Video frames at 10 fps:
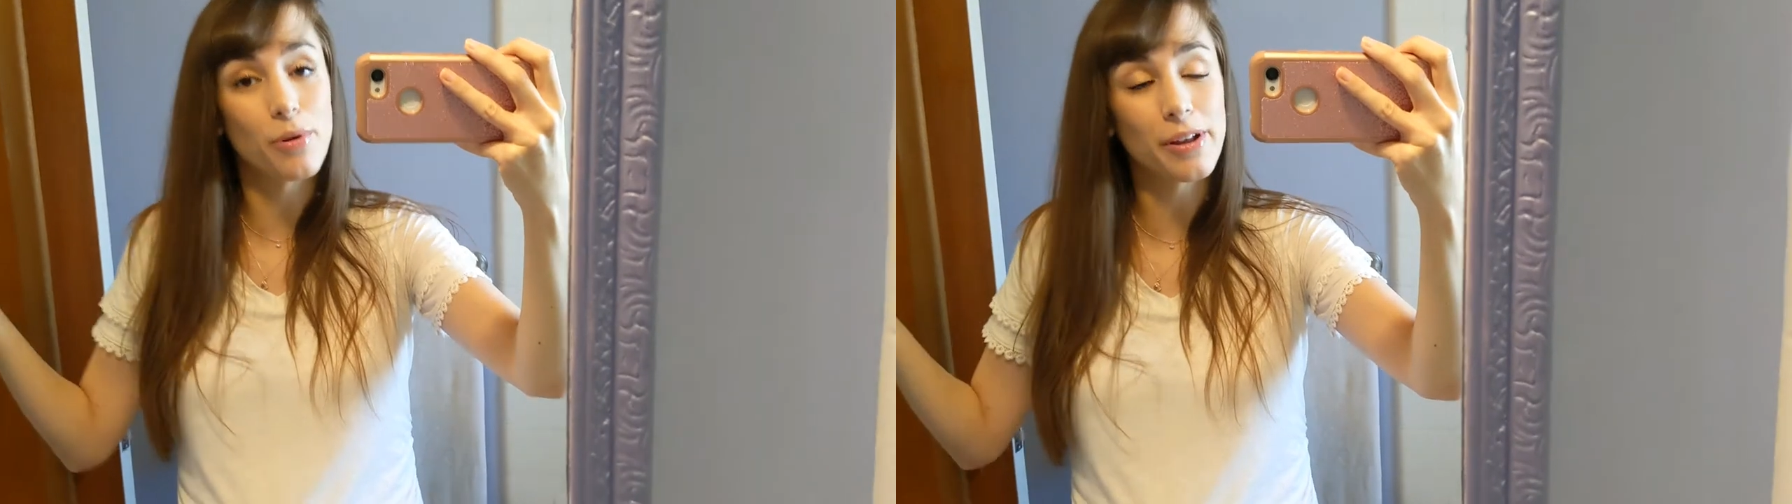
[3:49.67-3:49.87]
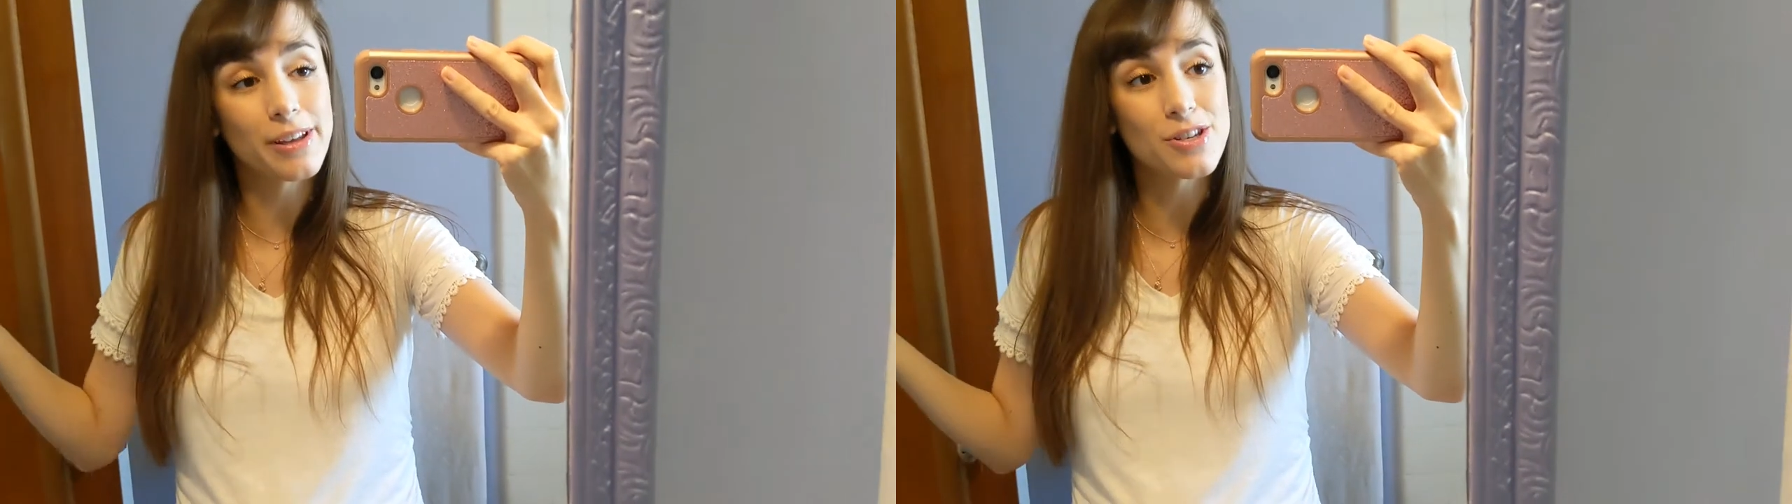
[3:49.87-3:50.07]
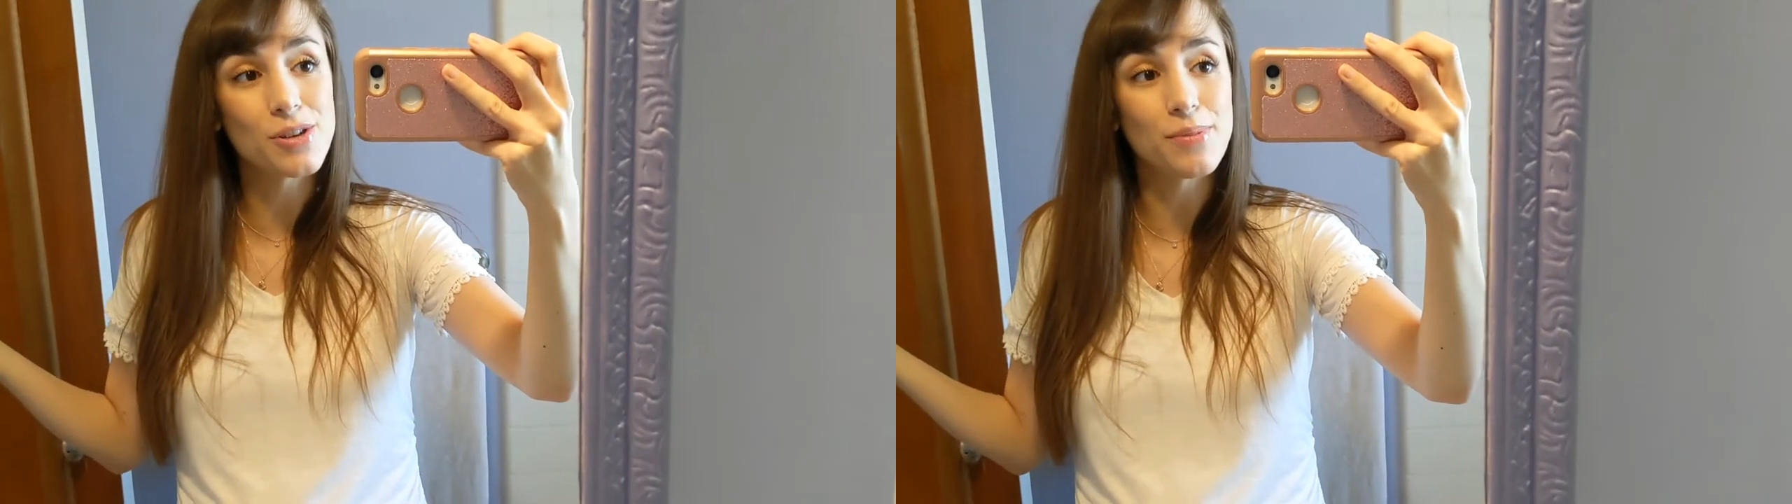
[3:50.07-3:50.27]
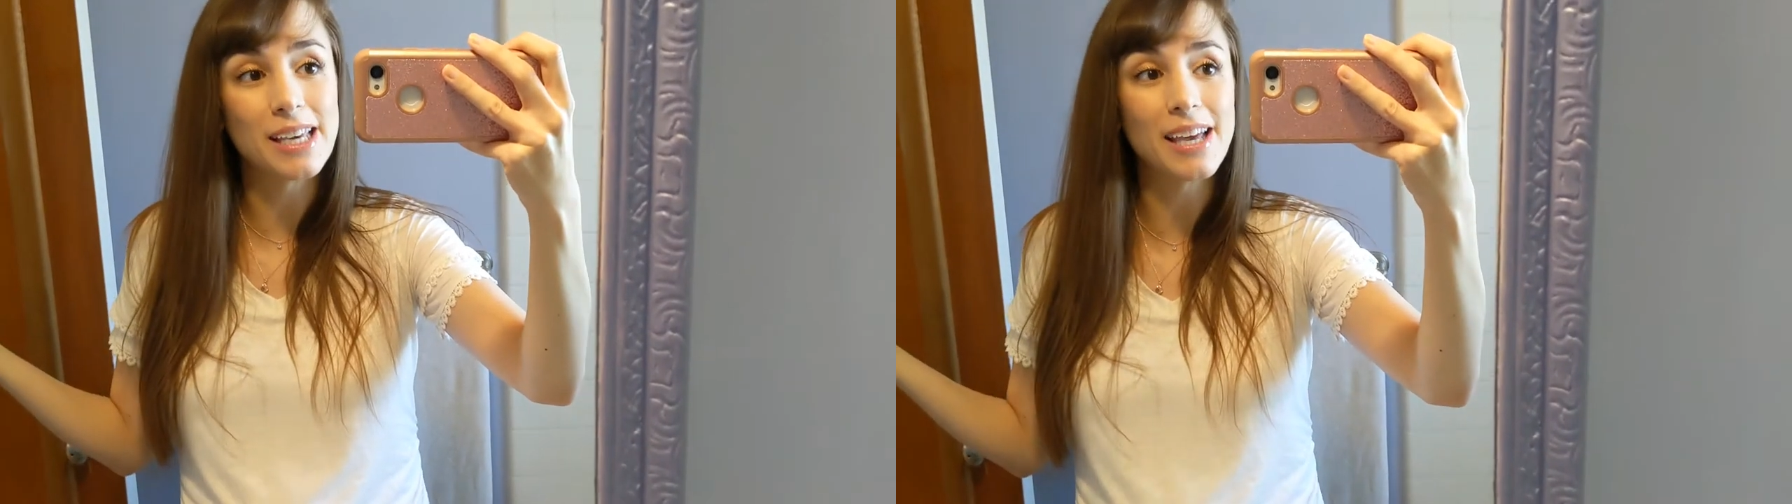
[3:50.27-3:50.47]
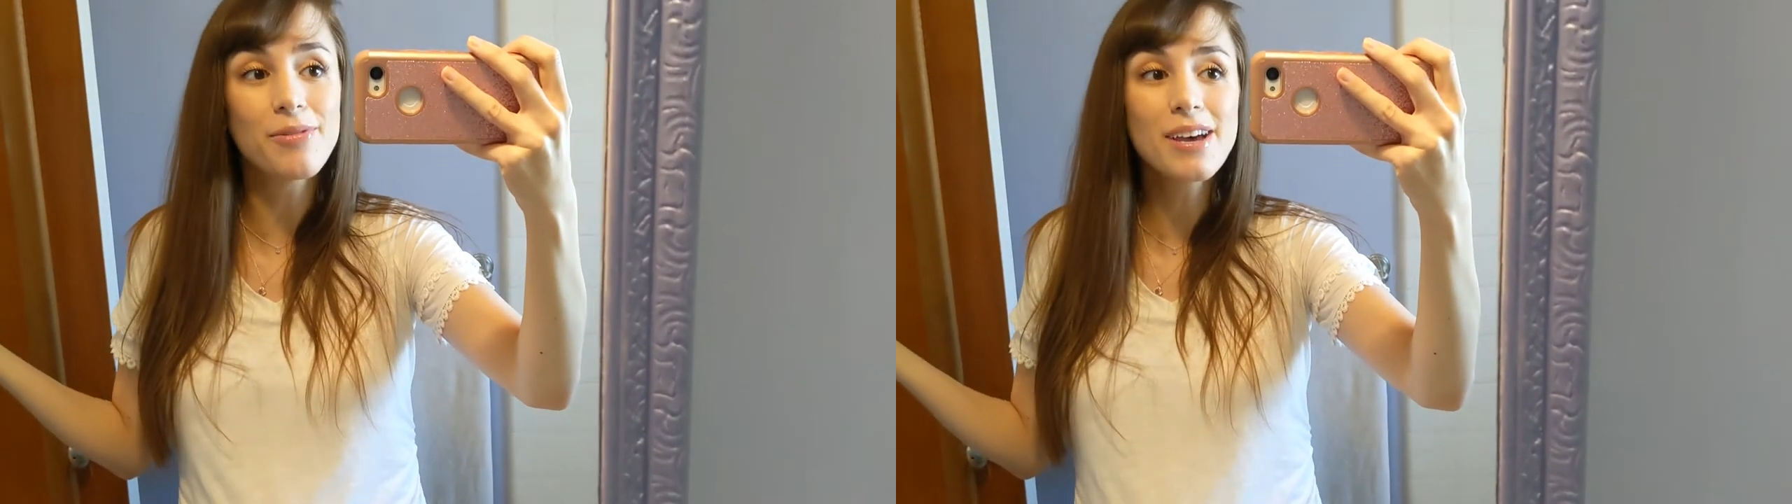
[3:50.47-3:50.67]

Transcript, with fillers: oily to begin